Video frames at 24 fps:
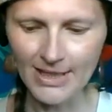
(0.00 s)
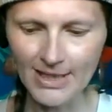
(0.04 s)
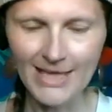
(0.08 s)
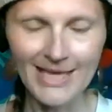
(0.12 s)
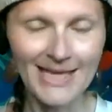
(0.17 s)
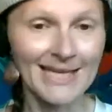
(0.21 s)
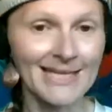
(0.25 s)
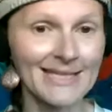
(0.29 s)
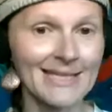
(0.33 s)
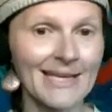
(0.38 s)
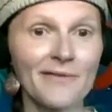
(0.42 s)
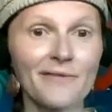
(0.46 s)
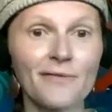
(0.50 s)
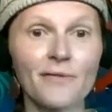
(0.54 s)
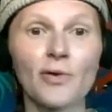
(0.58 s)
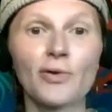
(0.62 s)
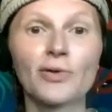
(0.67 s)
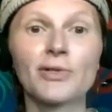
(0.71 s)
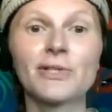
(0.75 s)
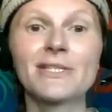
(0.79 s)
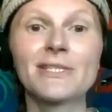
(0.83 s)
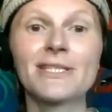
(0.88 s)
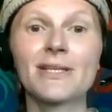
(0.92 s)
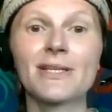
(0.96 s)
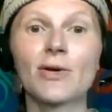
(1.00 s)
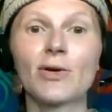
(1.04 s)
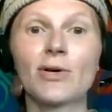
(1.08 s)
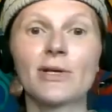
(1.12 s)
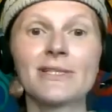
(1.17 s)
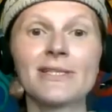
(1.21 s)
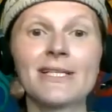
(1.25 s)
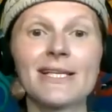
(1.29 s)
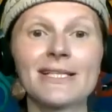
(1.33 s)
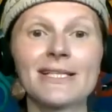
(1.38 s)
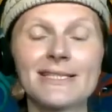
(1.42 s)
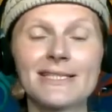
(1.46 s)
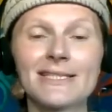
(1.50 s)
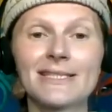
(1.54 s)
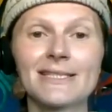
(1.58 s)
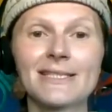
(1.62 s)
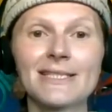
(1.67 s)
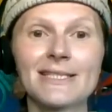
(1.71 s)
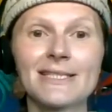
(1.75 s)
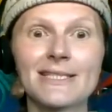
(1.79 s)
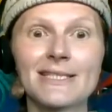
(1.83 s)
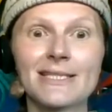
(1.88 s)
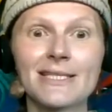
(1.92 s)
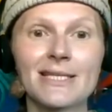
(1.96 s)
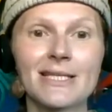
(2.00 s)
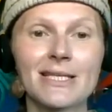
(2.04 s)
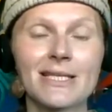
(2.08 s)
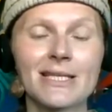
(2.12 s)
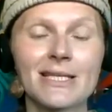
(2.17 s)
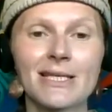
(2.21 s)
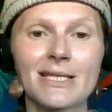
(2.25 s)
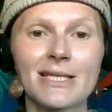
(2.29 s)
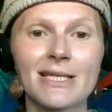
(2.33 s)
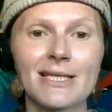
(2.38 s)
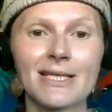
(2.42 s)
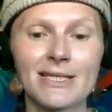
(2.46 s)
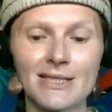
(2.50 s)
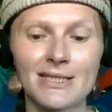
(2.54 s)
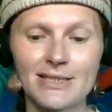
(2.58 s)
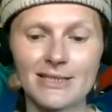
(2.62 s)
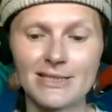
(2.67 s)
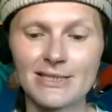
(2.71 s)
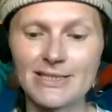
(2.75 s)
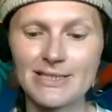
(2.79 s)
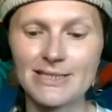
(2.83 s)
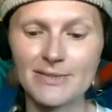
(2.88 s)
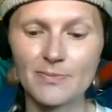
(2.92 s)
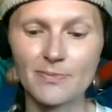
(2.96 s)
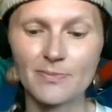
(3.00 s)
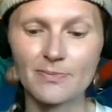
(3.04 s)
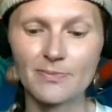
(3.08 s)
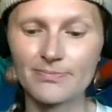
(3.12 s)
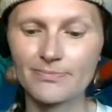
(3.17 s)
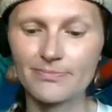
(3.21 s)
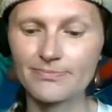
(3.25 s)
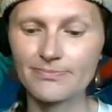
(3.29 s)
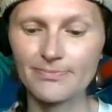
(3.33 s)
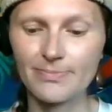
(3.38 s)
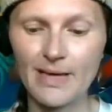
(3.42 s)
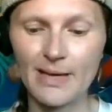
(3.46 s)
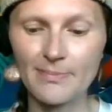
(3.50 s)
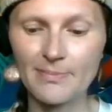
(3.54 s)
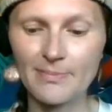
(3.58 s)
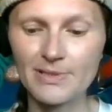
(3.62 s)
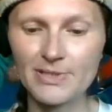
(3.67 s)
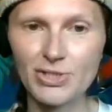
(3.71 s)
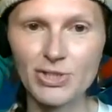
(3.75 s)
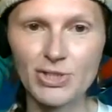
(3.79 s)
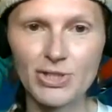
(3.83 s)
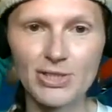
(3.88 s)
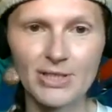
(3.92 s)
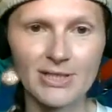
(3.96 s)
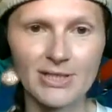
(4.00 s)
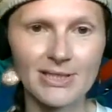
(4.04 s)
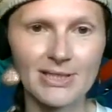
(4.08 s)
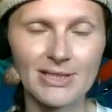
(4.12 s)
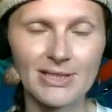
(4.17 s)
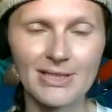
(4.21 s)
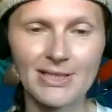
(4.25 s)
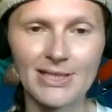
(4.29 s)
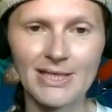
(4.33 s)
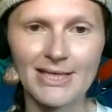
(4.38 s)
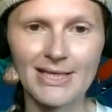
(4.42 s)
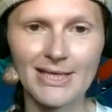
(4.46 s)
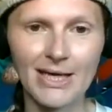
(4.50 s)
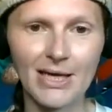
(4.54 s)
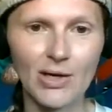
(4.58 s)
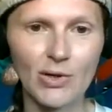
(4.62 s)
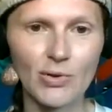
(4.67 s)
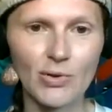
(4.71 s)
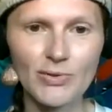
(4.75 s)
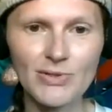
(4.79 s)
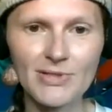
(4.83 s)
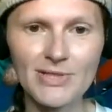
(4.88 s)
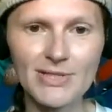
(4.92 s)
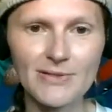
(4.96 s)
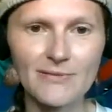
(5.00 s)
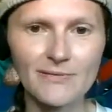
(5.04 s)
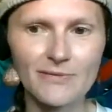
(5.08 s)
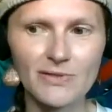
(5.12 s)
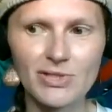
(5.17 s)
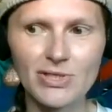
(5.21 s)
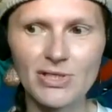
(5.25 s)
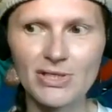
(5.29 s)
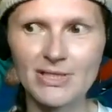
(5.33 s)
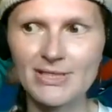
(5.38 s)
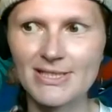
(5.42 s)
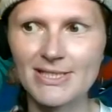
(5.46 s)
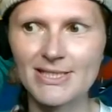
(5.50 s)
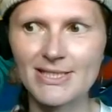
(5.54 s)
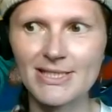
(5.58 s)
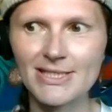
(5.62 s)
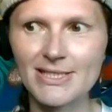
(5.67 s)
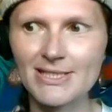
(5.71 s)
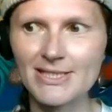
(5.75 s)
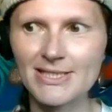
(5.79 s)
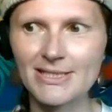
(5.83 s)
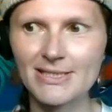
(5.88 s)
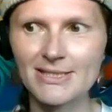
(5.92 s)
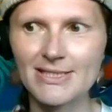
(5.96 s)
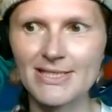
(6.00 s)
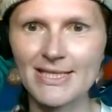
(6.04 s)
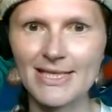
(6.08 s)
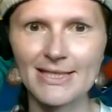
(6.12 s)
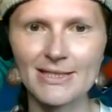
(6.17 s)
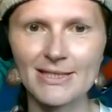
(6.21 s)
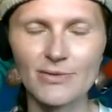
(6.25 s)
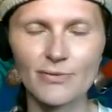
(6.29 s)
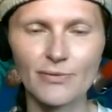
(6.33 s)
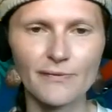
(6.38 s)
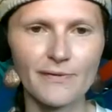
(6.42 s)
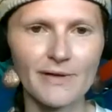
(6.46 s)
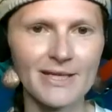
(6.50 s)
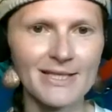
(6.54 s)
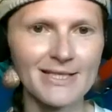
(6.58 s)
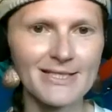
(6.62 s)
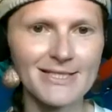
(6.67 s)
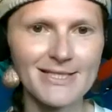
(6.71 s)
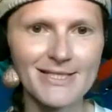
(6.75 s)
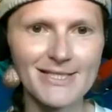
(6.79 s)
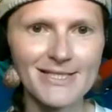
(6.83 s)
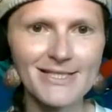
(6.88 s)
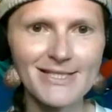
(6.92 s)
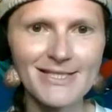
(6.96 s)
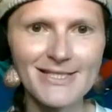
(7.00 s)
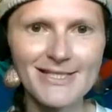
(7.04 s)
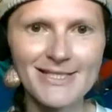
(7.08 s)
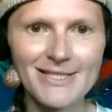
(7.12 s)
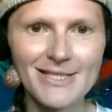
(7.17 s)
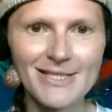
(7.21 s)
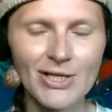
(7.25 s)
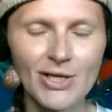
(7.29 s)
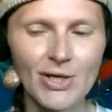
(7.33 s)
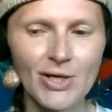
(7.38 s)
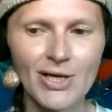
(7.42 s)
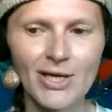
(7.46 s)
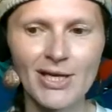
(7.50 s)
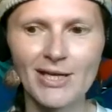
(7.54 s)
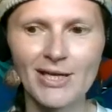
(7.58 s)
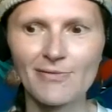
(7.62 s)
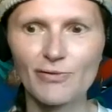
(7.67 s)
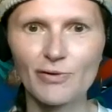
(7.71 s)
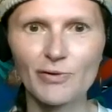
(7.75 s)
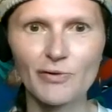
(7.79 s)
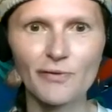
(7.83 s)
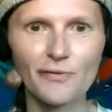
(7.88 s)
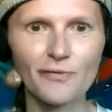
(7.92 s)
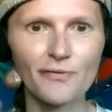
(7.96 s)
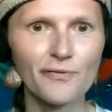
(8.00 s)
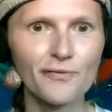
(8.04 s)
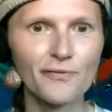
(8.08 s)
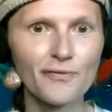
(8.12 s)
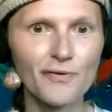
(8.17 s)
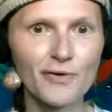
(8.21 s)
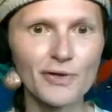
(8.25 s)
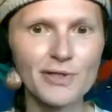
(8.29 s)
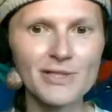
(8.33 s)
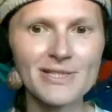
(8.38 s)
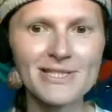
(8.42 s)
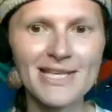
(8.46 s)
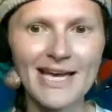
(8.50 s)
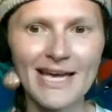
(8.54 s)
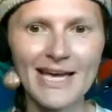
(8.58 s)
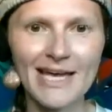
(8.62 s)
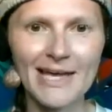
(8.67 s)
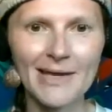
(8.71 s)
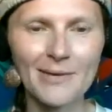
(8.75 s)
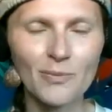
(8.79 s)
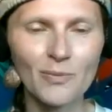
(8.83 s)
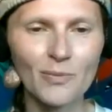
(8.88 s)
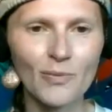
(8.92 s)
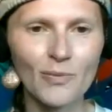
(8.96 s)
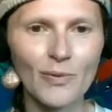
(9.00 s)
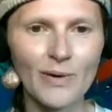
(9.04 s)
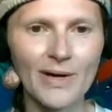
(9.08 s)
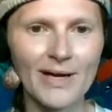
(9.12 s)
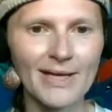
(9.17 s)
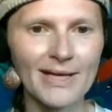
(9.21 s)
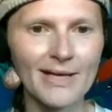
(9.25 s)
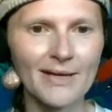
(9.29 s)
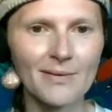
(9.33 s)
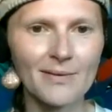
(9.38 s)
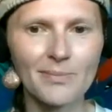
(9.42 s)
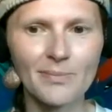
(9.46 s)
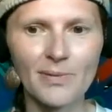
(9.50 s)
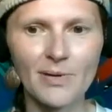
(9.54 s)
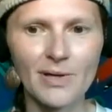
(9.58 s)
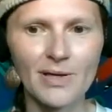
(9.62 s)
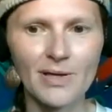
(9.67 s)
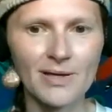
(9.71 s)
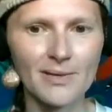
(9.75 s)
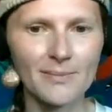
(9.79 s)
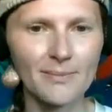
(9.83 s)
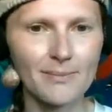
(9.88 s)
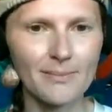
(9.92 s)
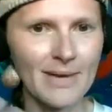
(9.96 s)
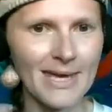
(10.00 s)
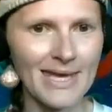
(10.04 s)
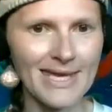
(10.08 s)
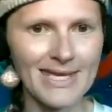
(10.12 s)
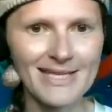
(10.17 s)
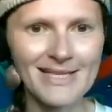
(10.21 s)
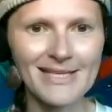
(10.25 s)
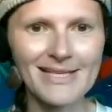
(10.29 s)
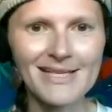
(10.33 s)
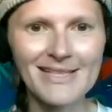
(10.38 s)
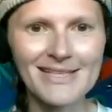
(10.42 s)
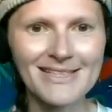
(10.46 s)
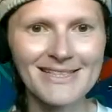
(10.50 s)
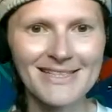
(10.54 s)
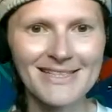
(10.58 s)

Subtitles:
And I've already contacted this publishing house, which exists since end of 80s, for the third time via mail,